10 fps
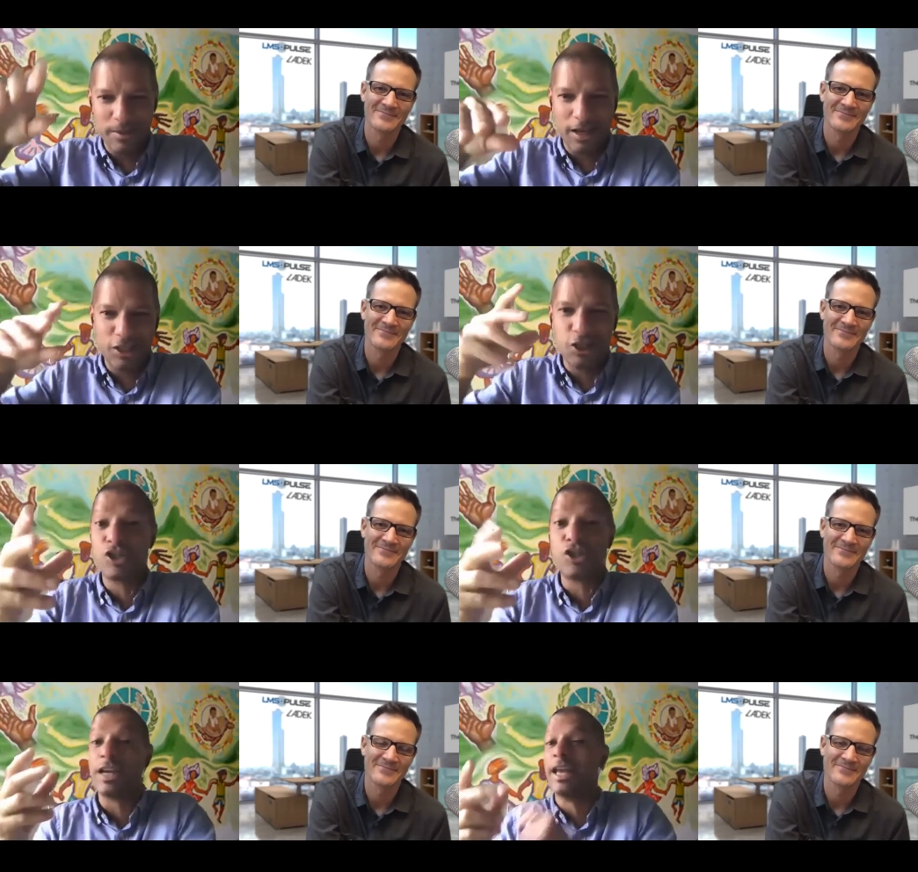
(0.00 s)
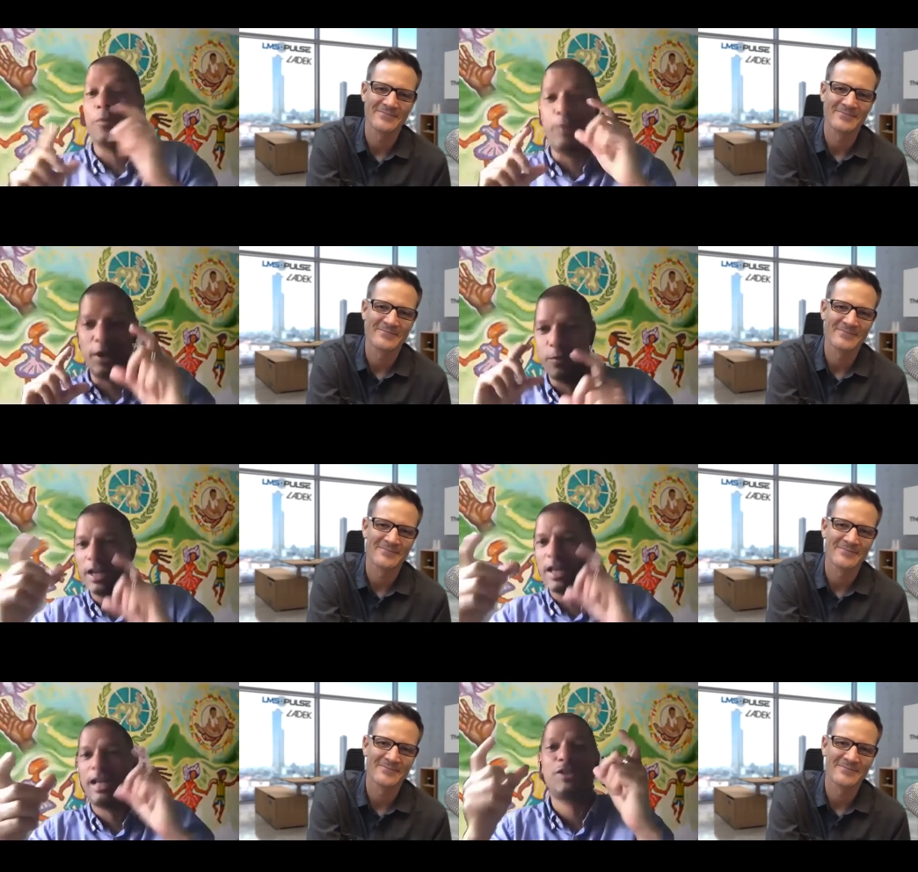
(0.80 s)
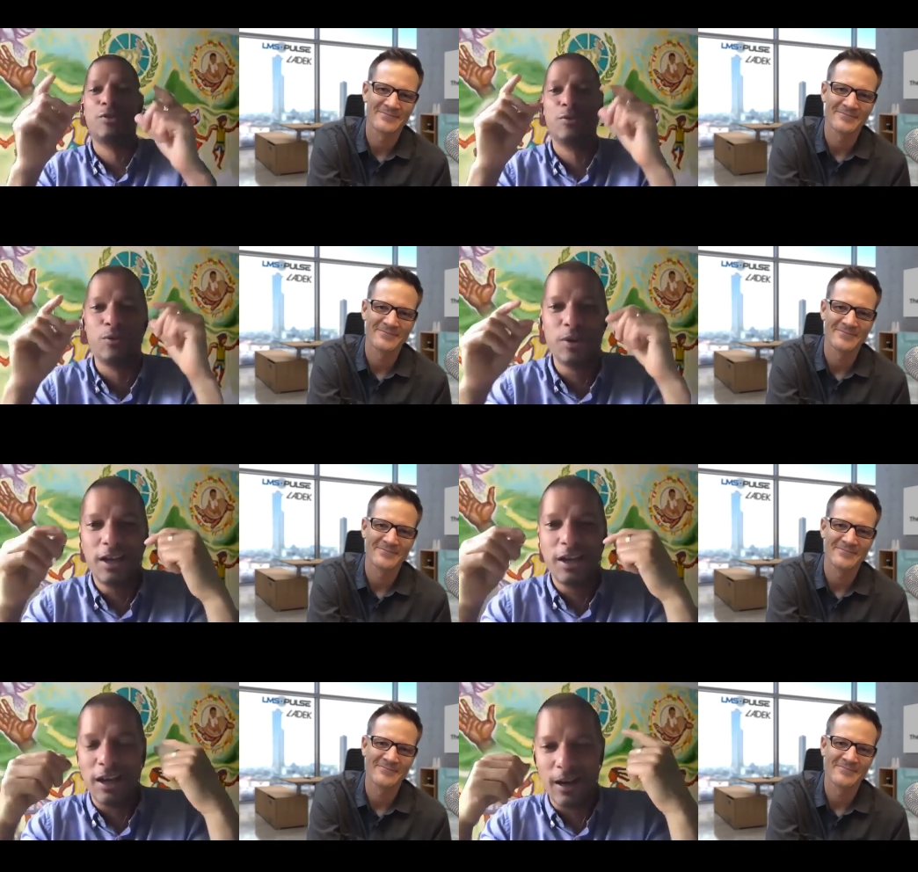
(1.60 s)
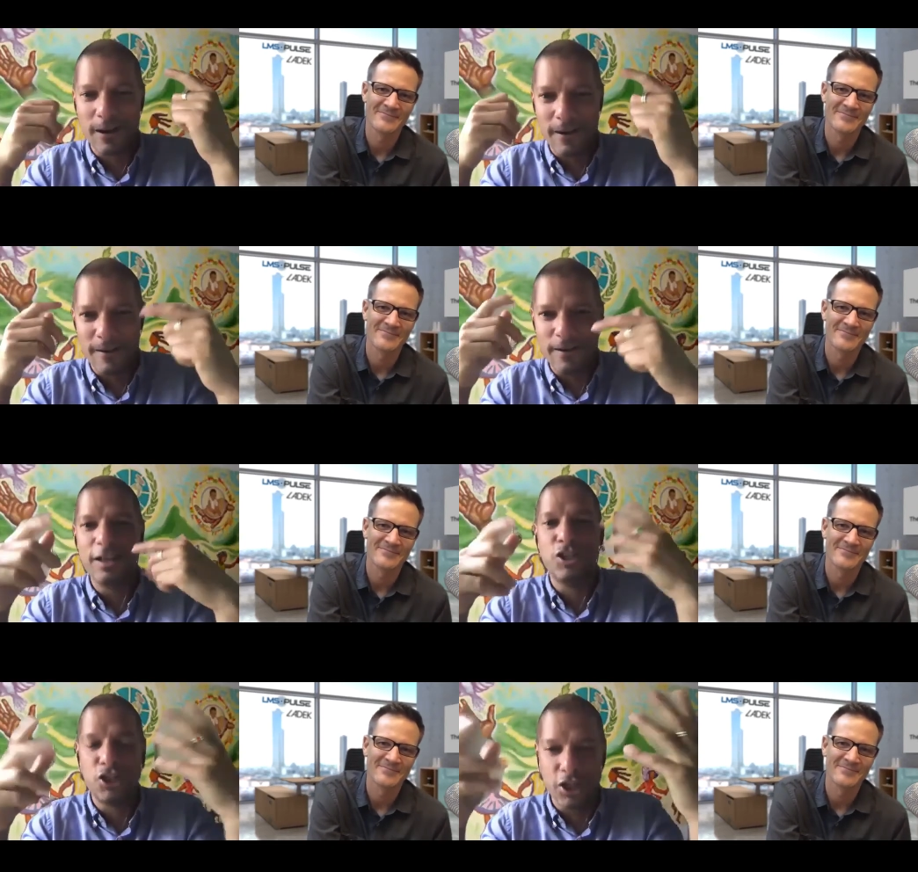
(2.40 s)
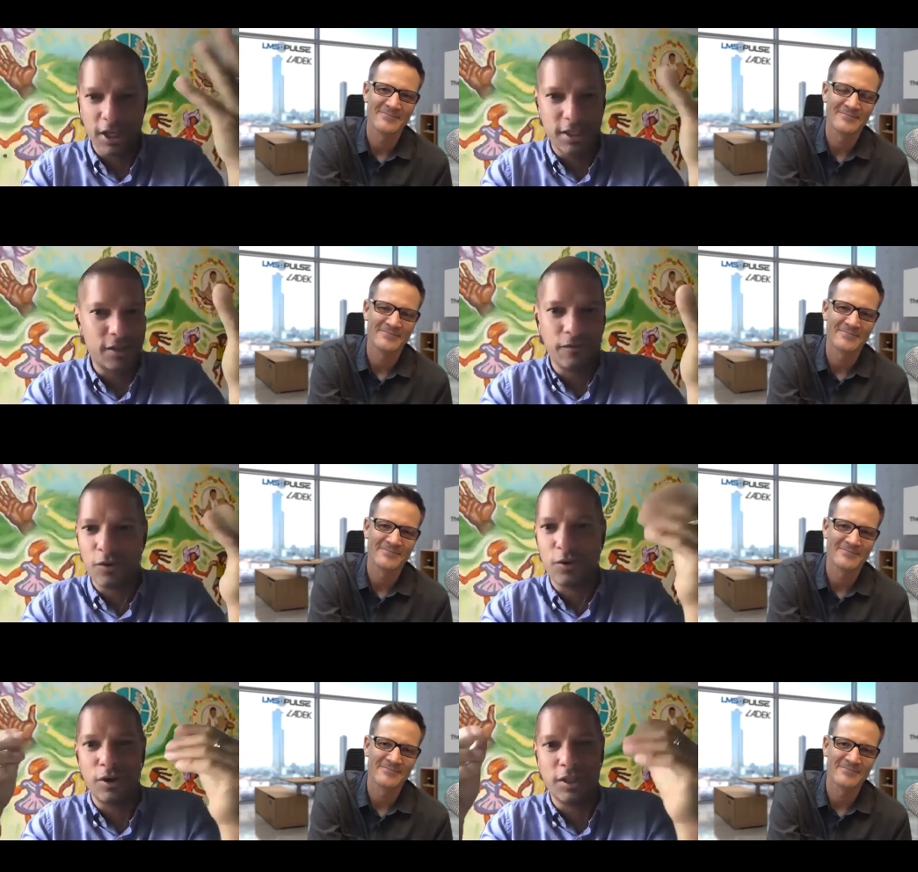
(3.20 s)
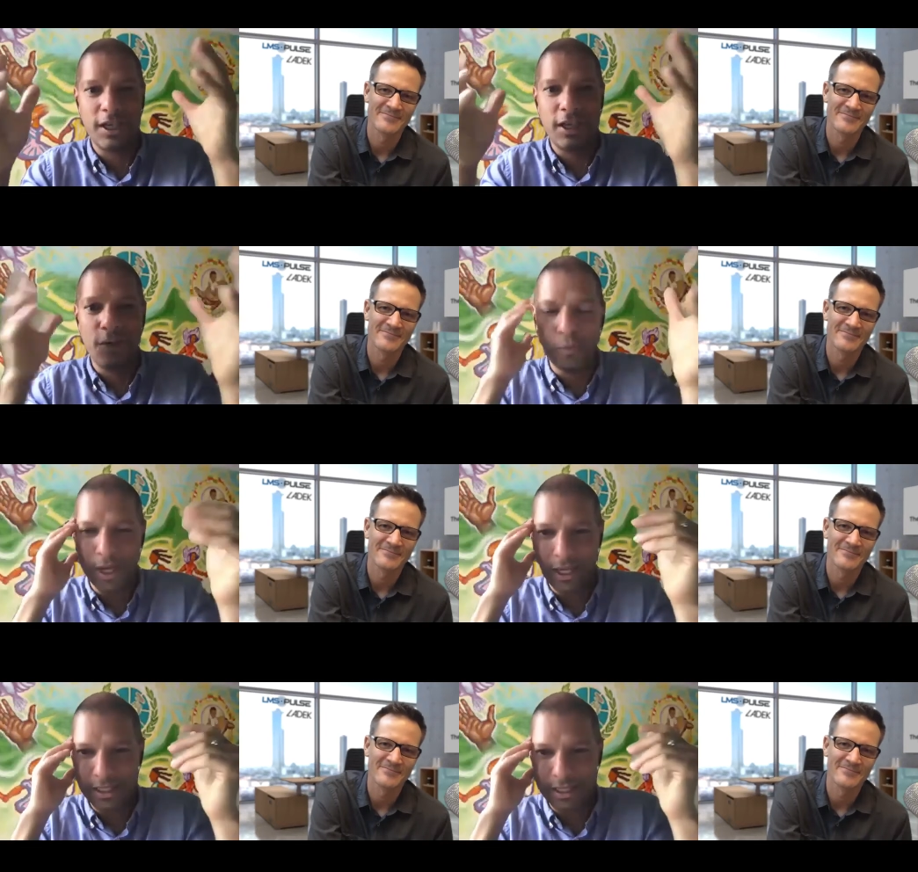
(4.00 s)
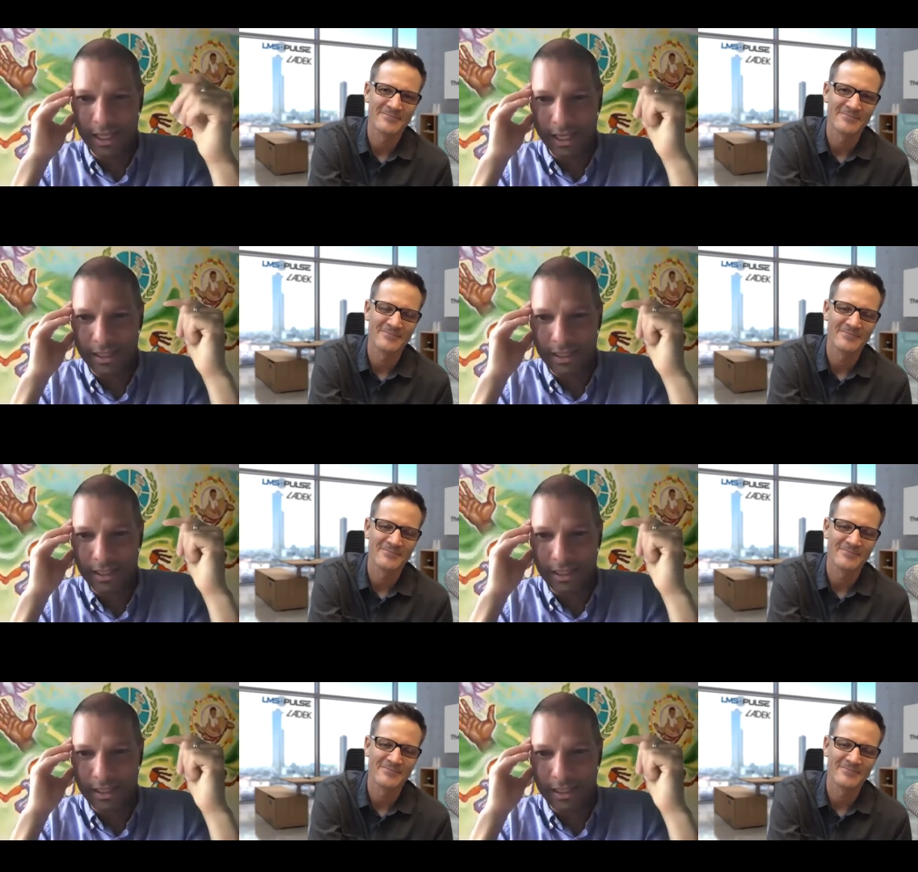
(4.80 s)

Speaker 1: so so again, one has to uh, adjust, of course, in ways that